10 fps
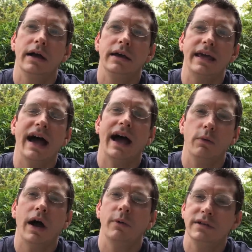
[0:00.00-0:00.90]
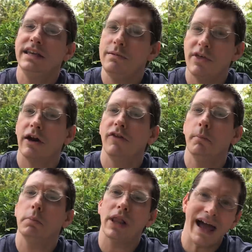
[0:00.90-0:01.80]
yeah, I would keep that on the
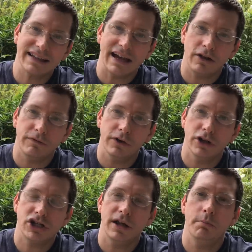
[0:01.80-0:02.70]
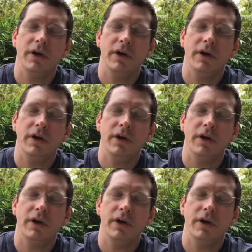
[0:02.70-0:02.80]
black dialed version,